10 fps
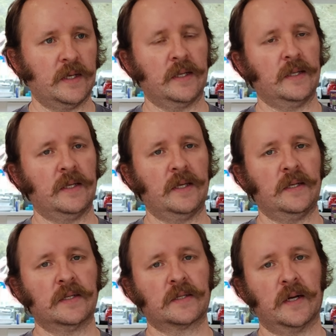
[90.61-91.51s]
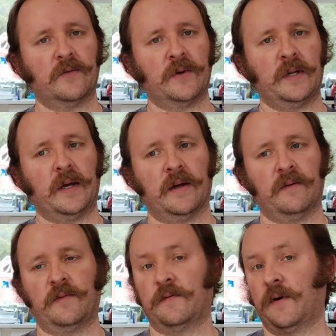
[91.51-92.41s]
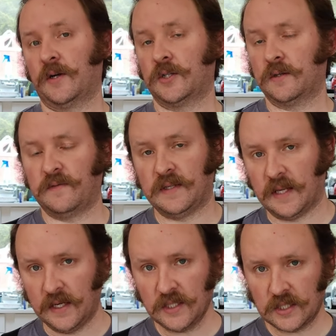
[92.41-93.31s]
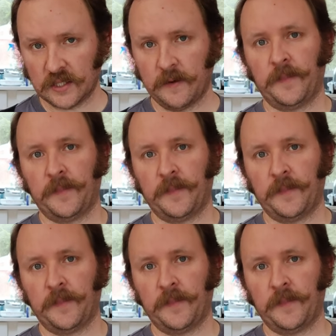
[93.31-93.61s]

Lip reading: in the discovery of the function of yeast